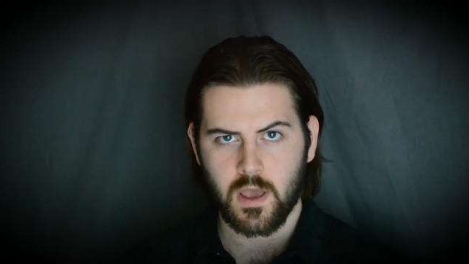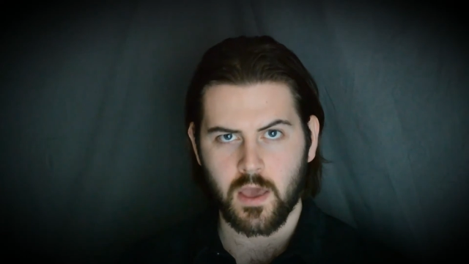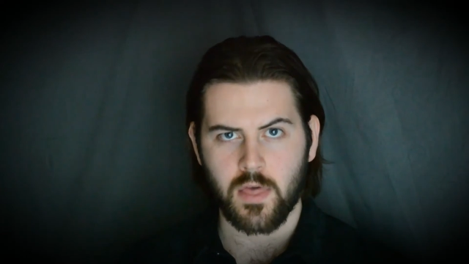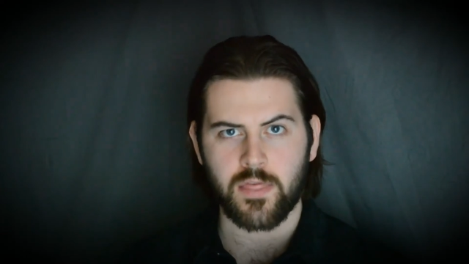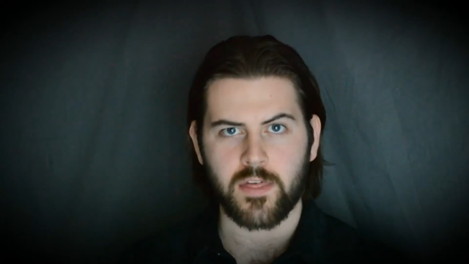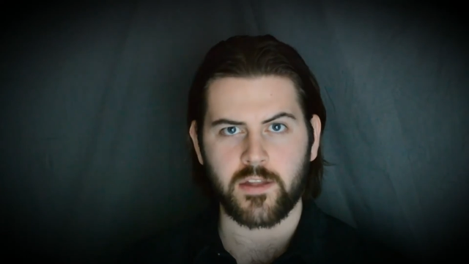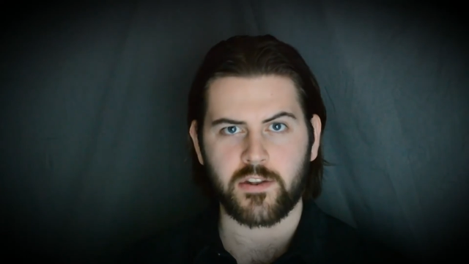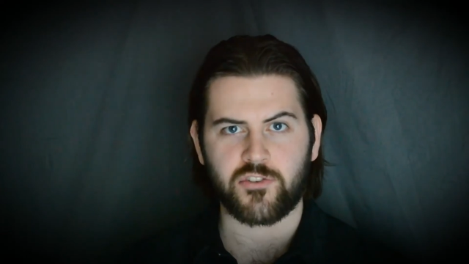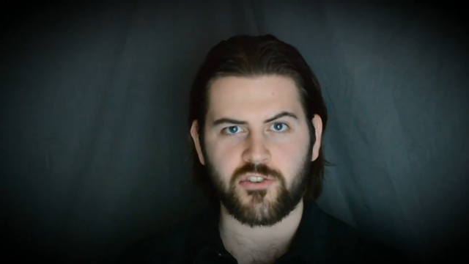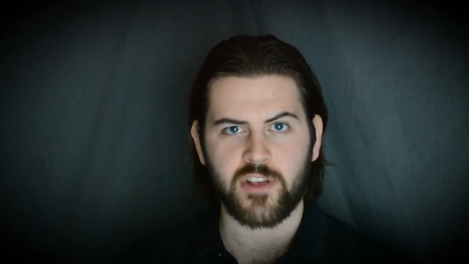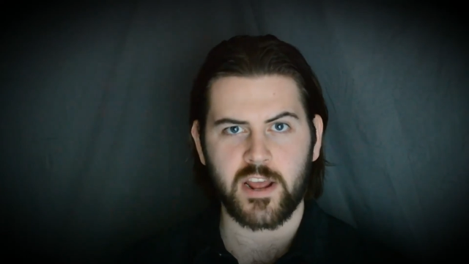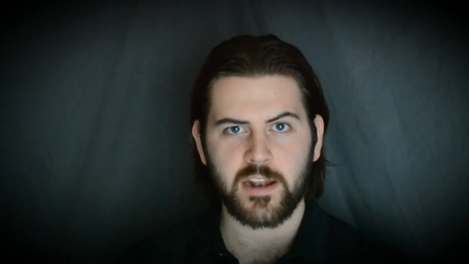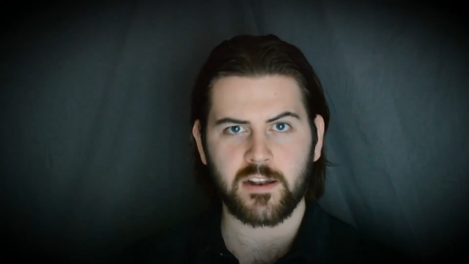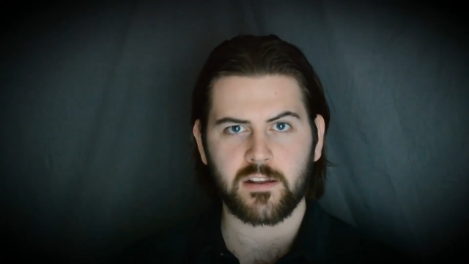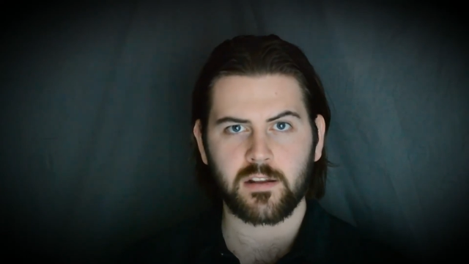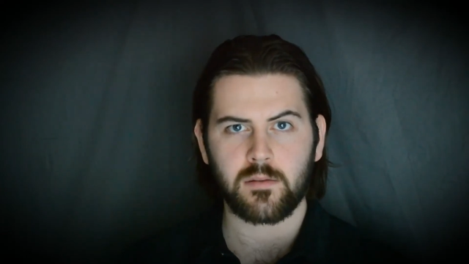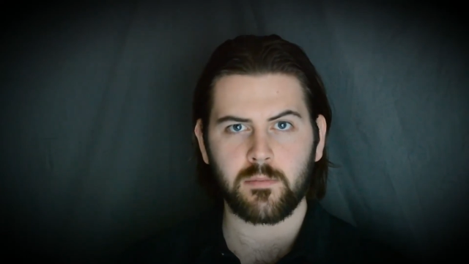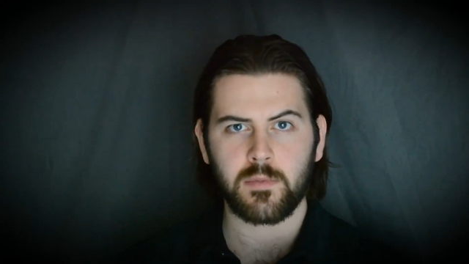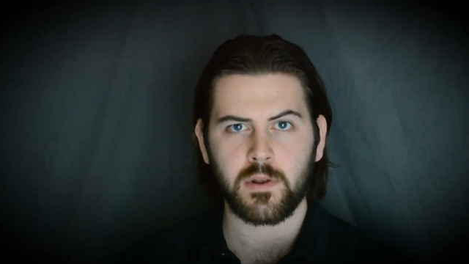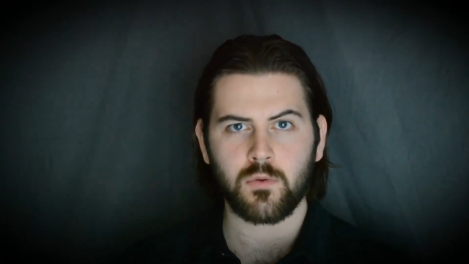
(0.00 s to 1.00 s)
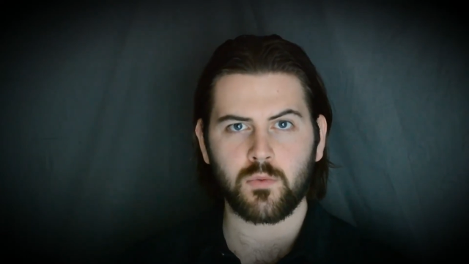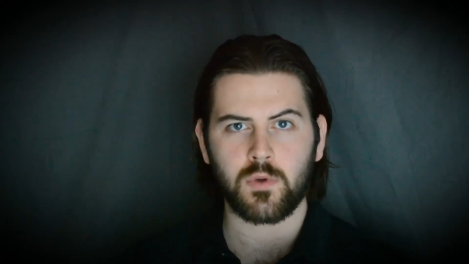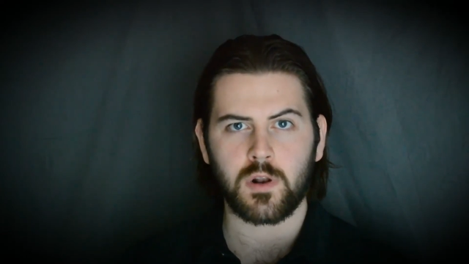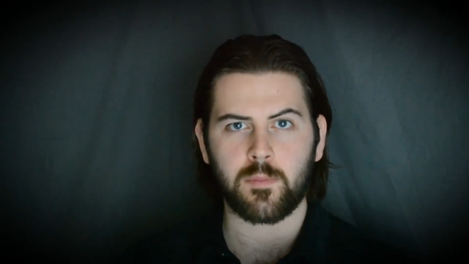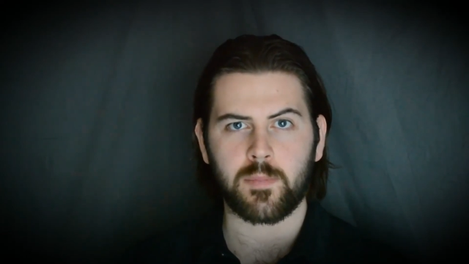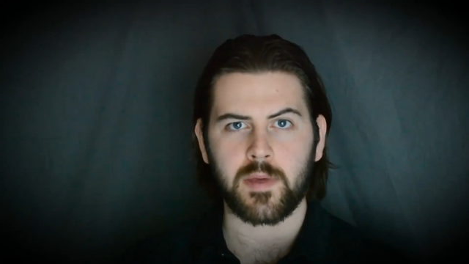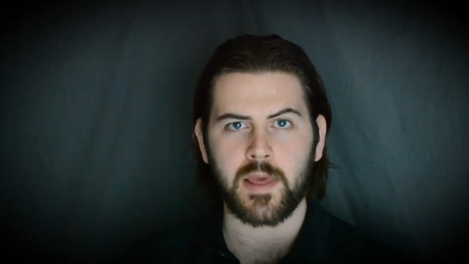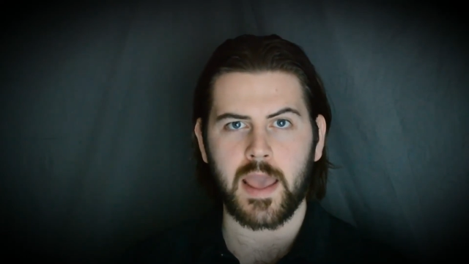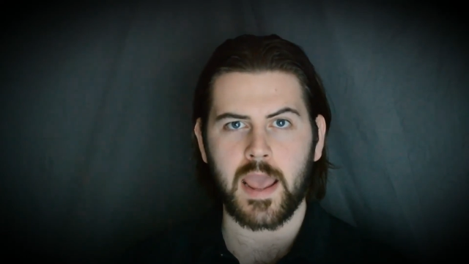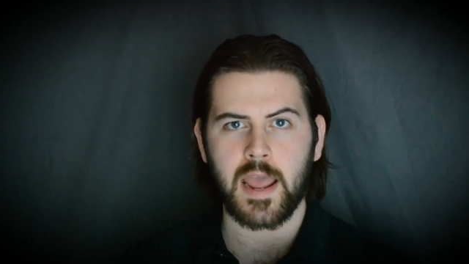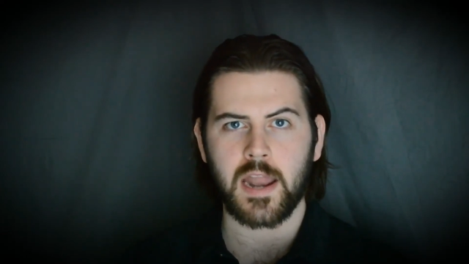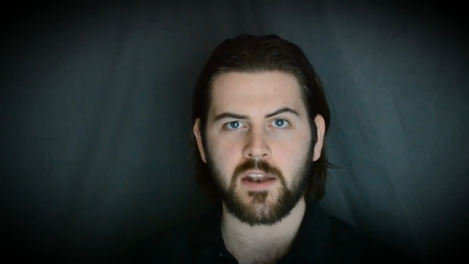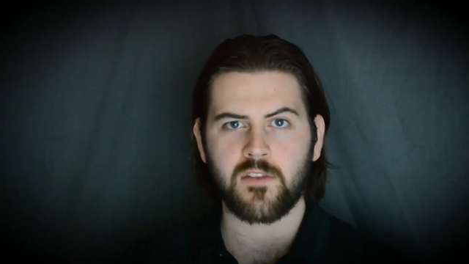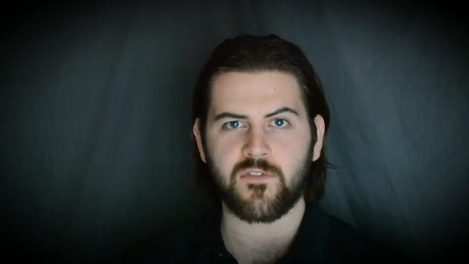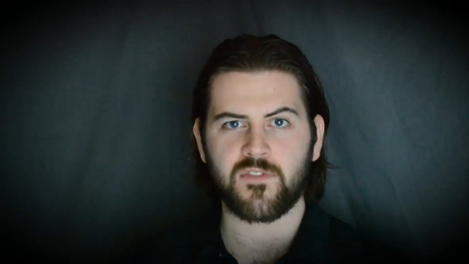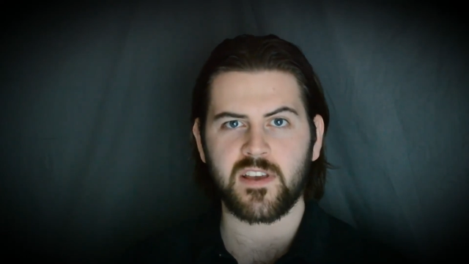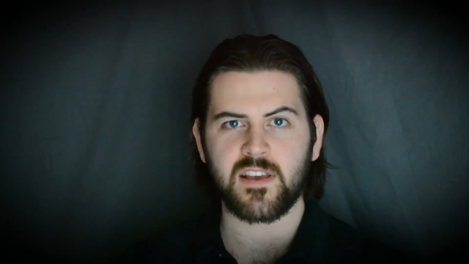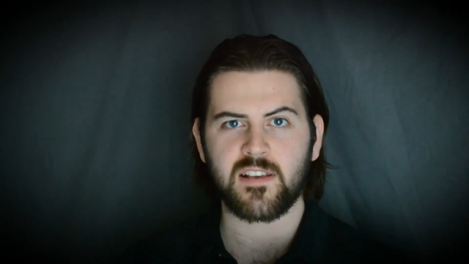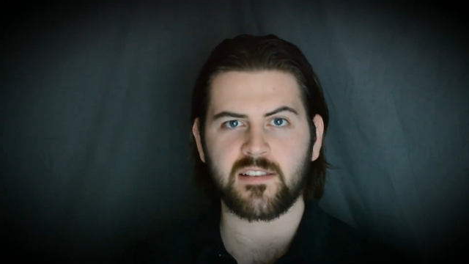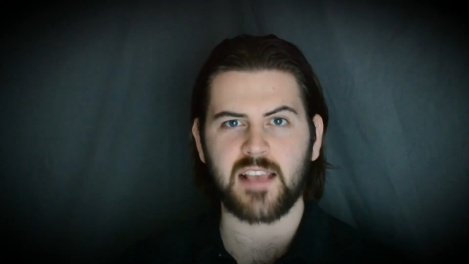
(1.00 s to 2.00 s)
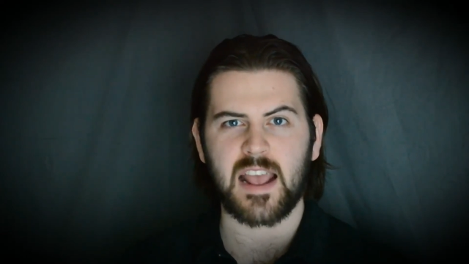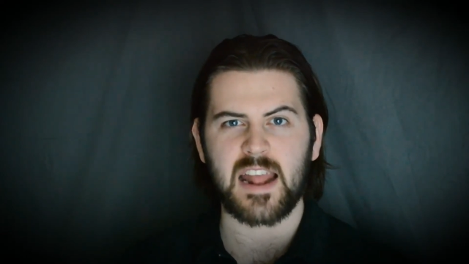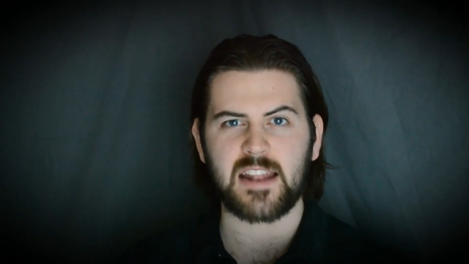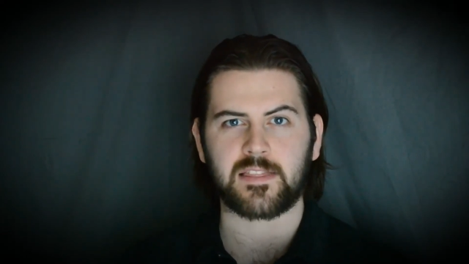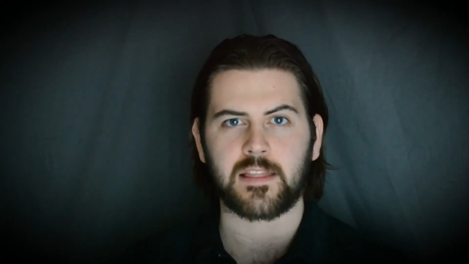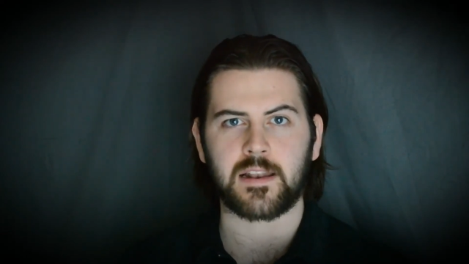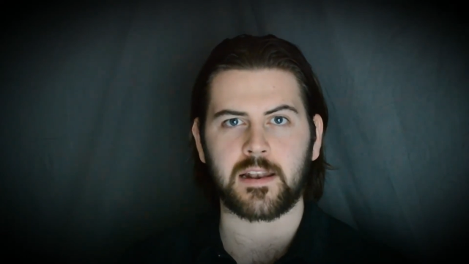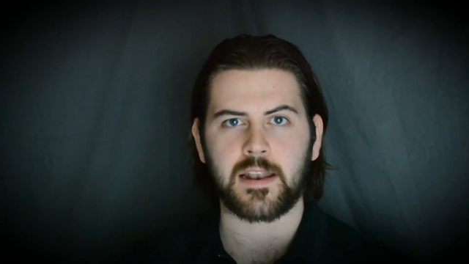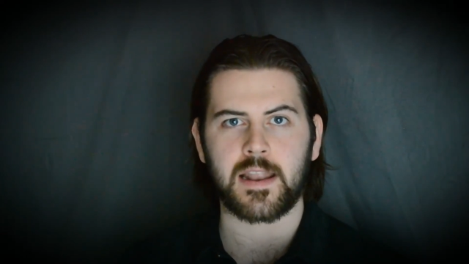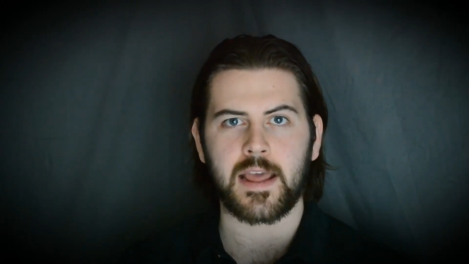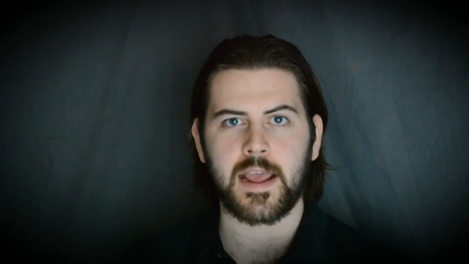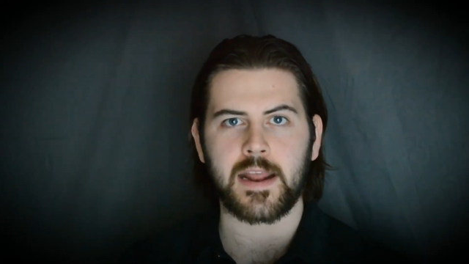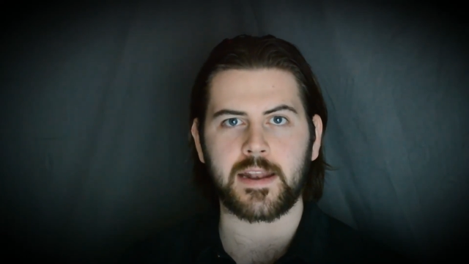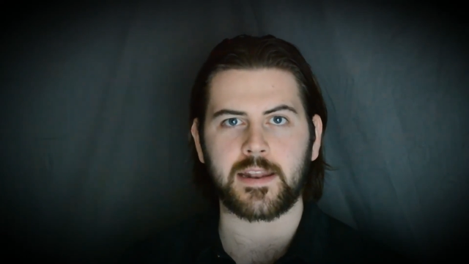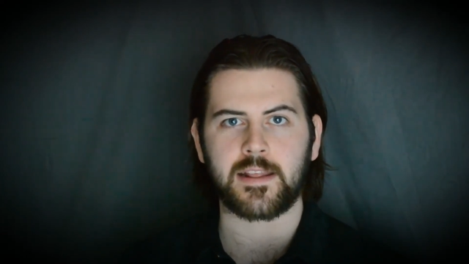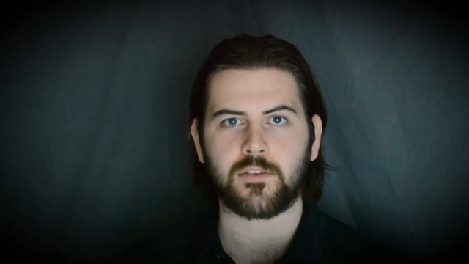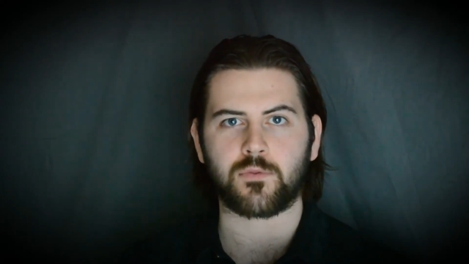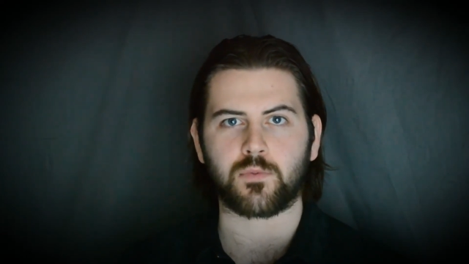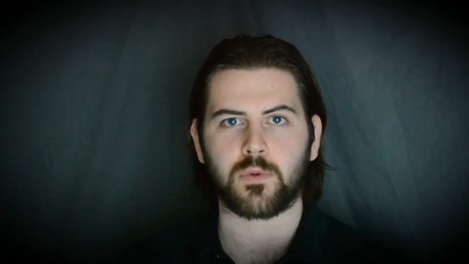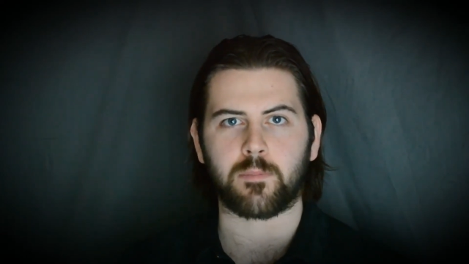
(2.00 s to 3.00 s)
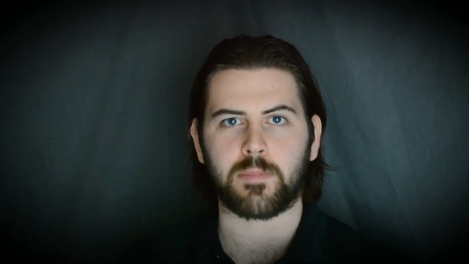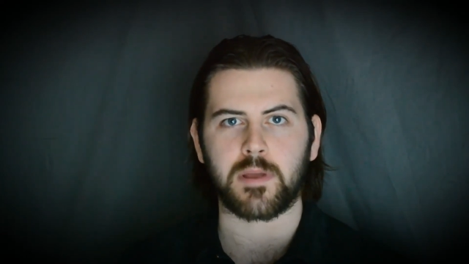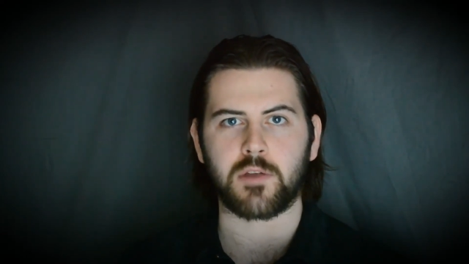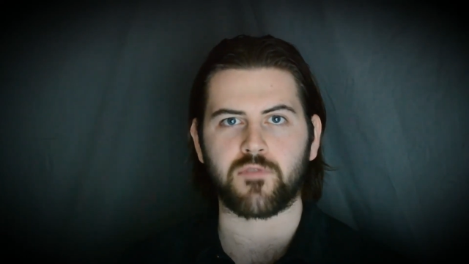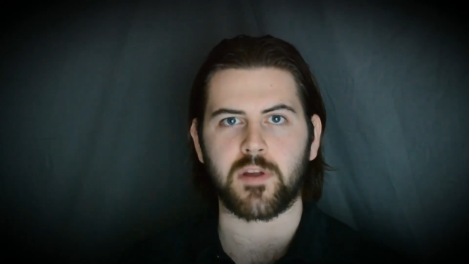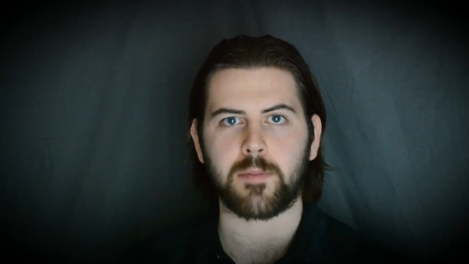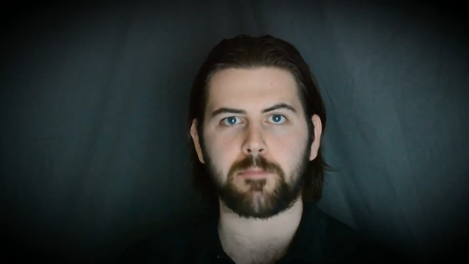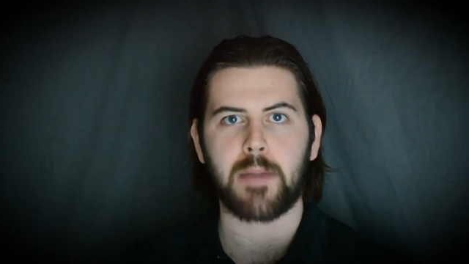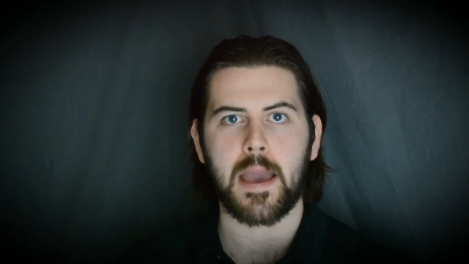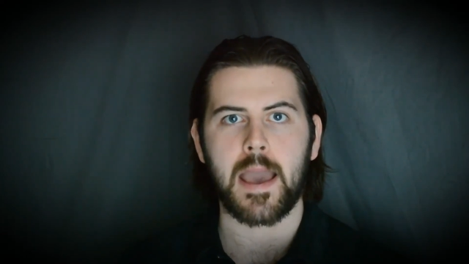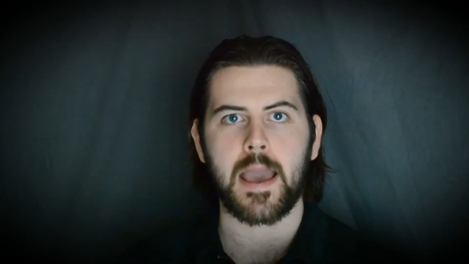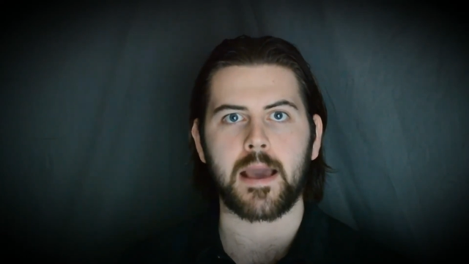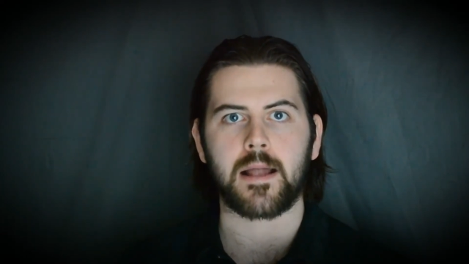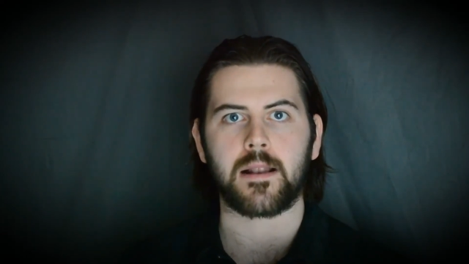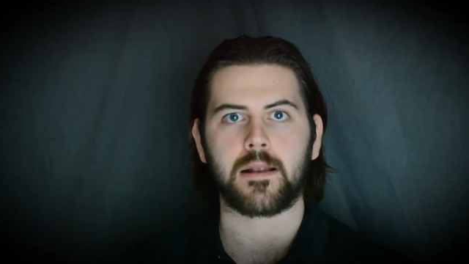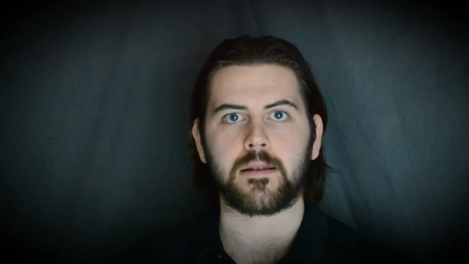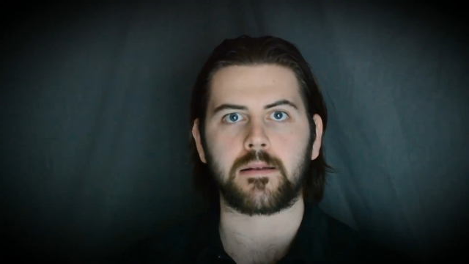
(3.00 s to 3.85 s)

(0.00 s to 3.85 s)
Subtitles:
The gentlemen will be envious and the ladies will be repelled.